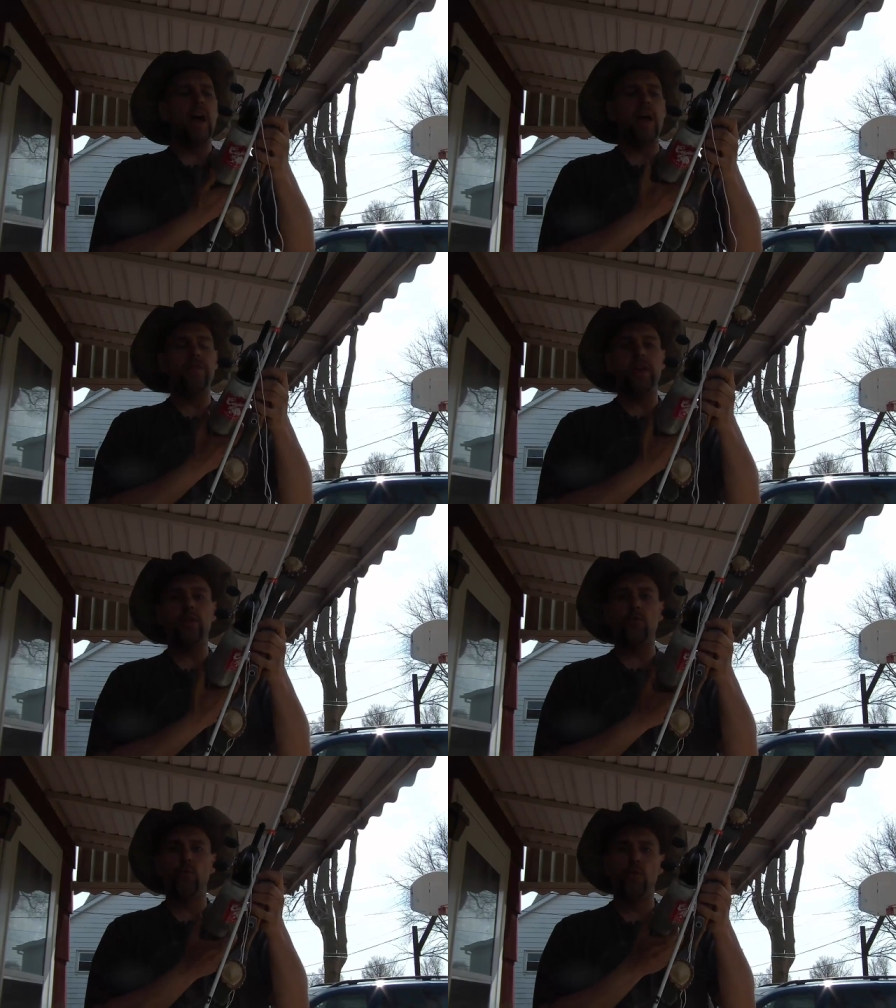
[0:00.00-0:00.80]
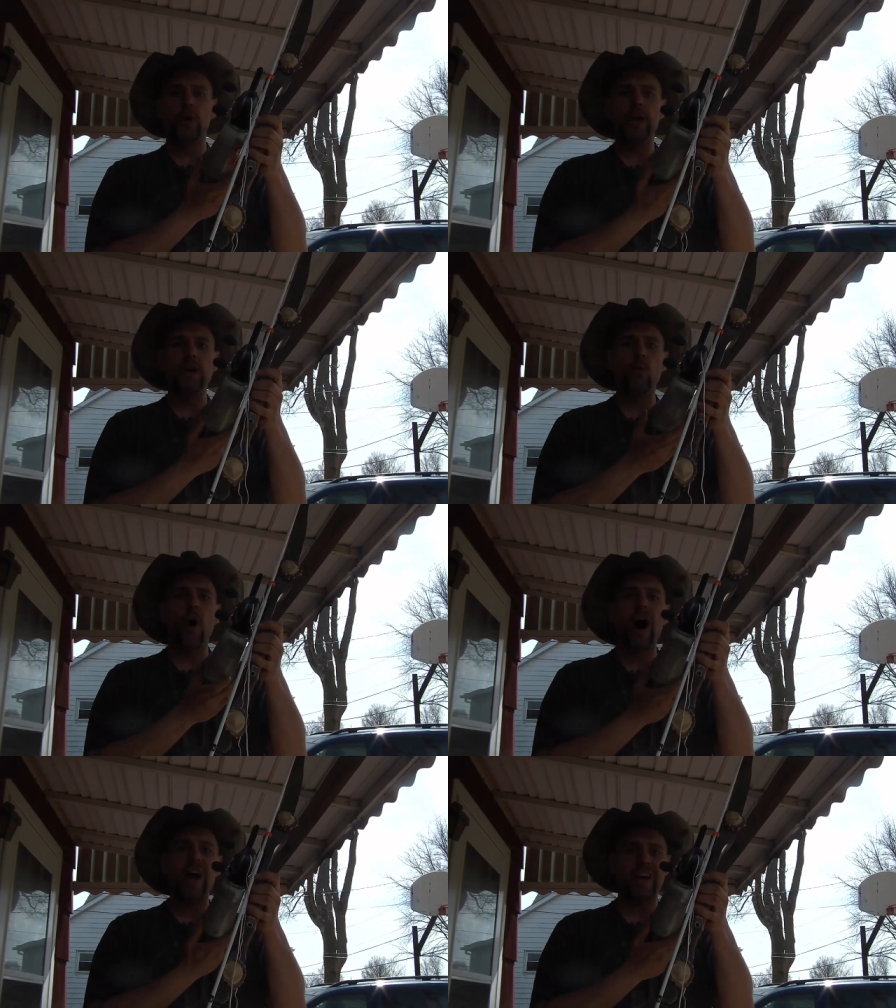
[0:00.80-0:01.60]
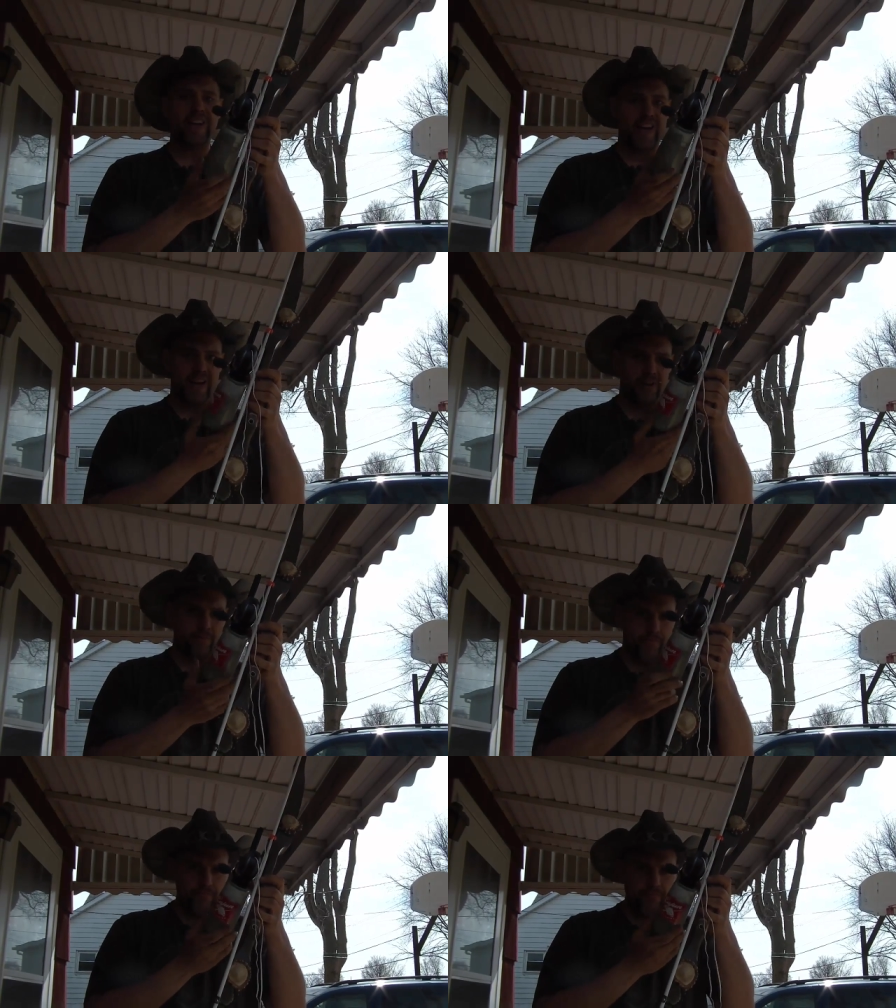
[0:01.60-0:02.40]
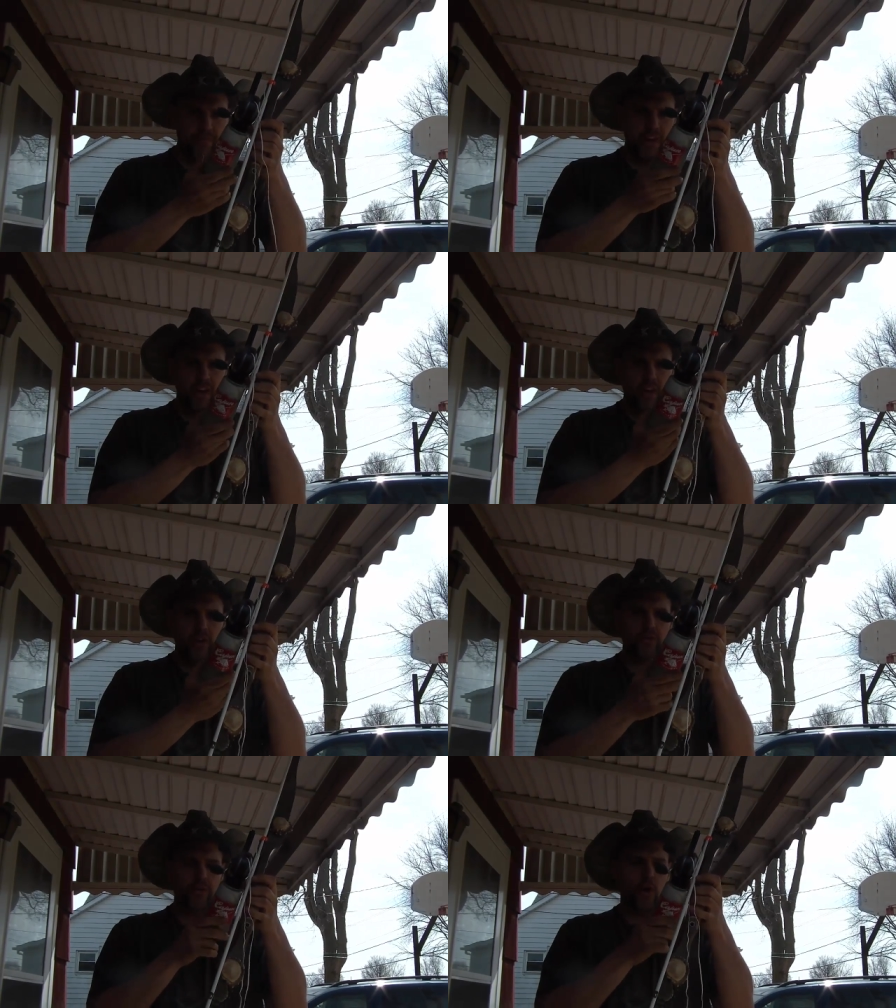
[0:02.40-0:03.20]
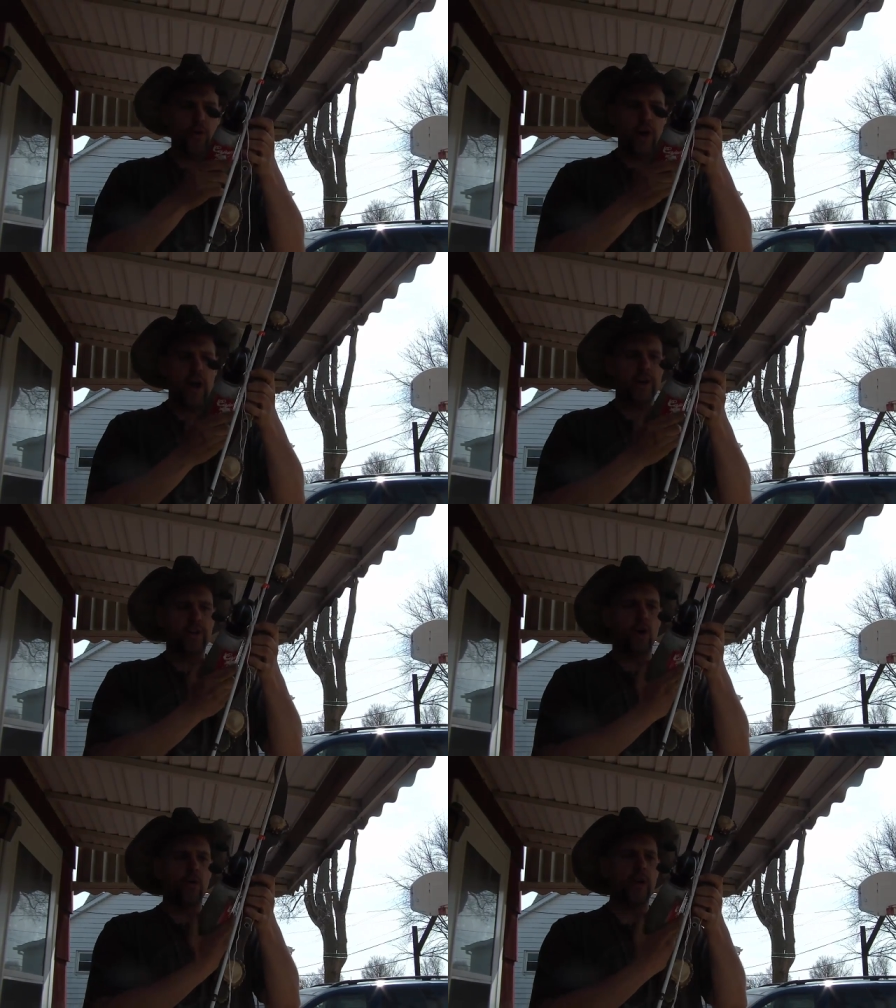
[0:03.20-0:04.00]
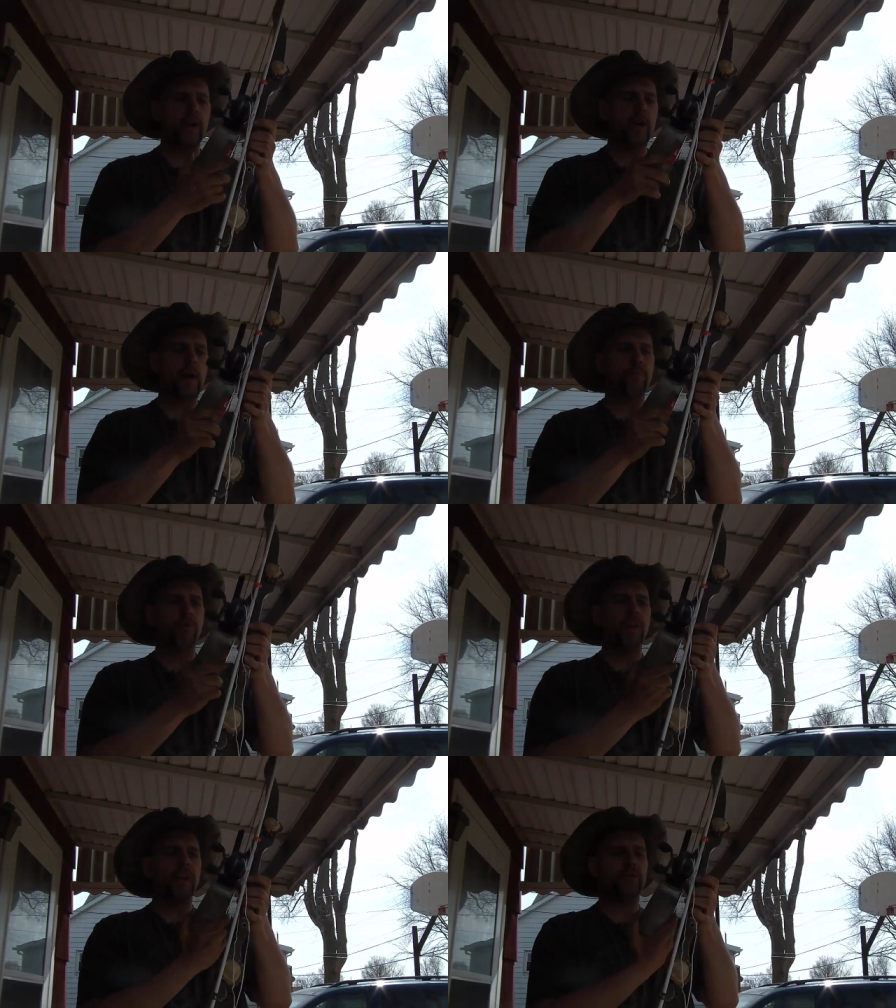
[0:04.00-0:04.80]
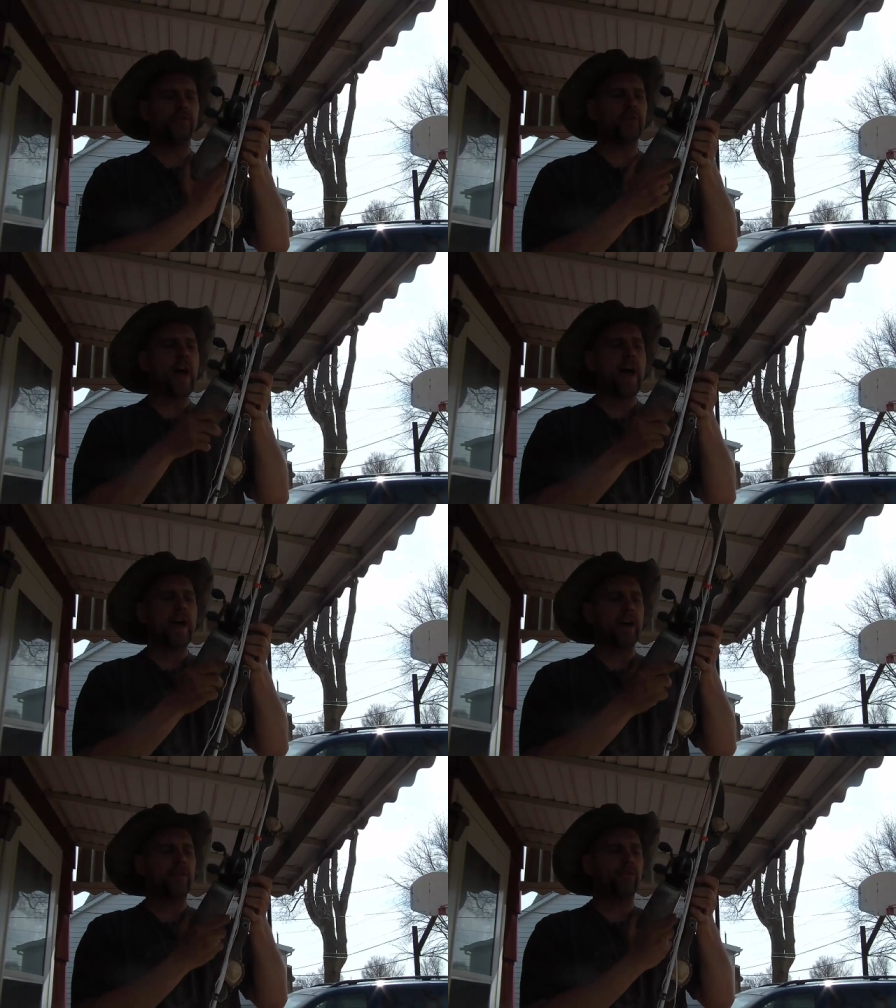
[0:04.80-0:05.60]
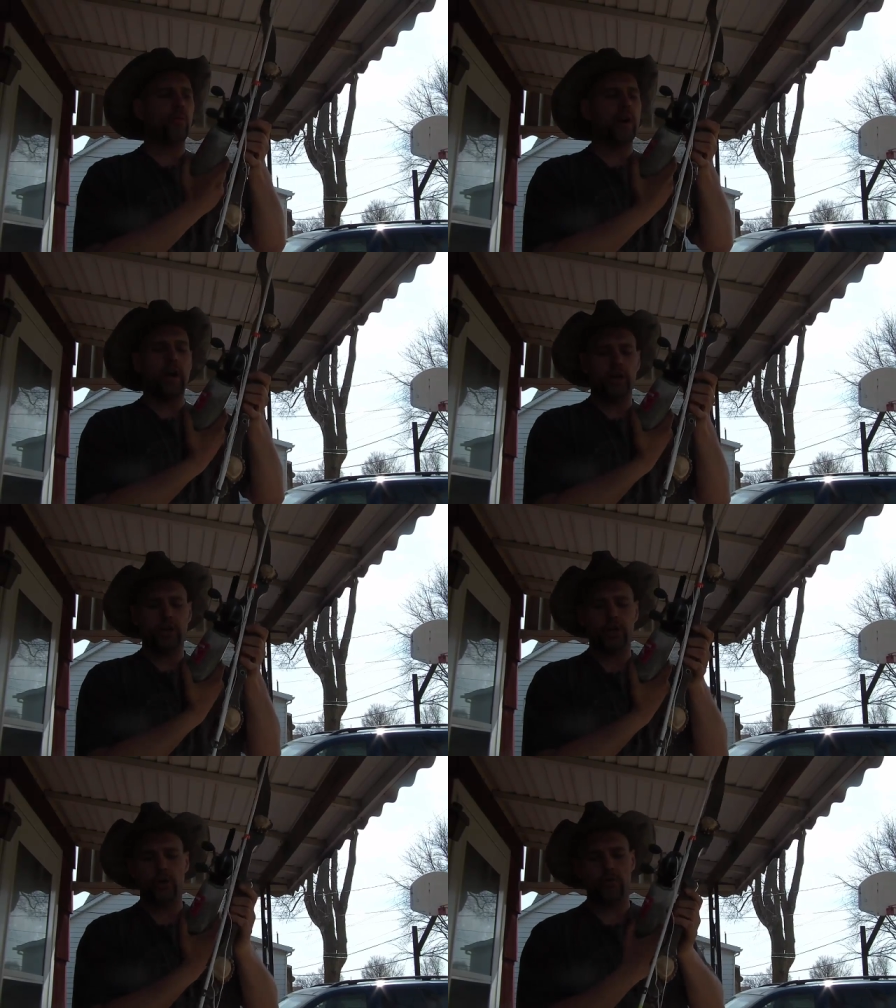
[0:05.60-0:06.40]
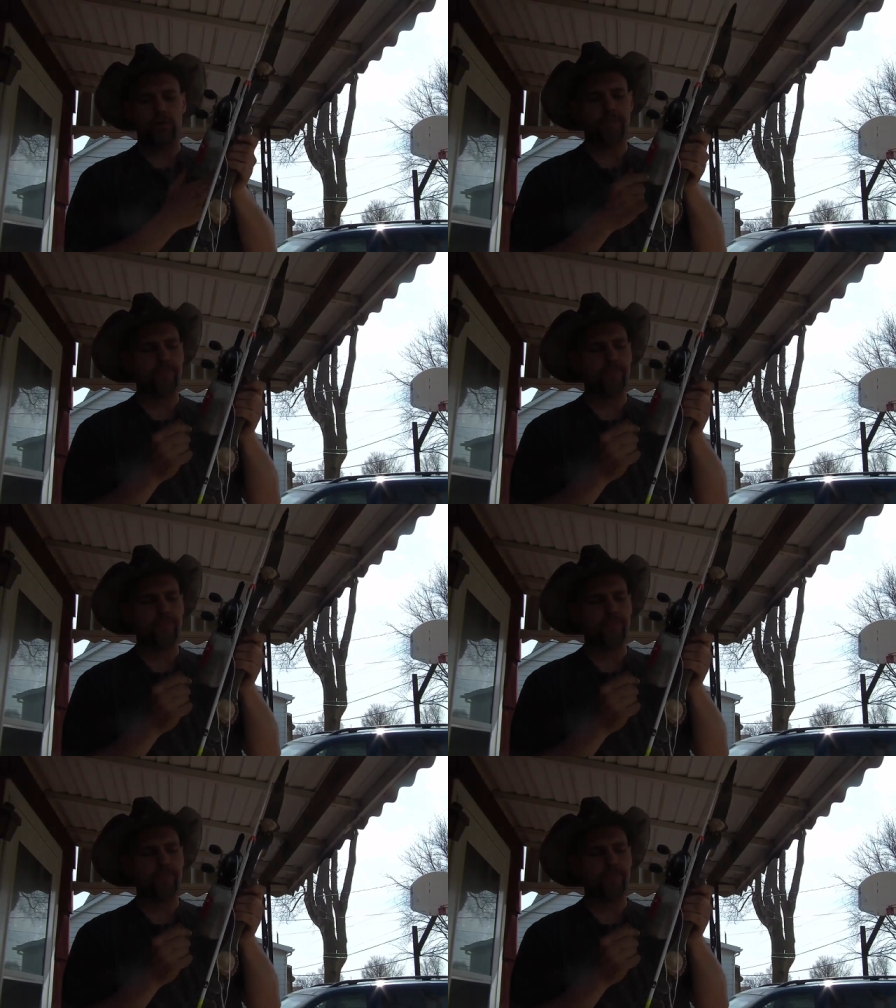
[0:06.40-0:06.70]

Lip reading: and then rewind it so that I don't end up with any snags when I shoot.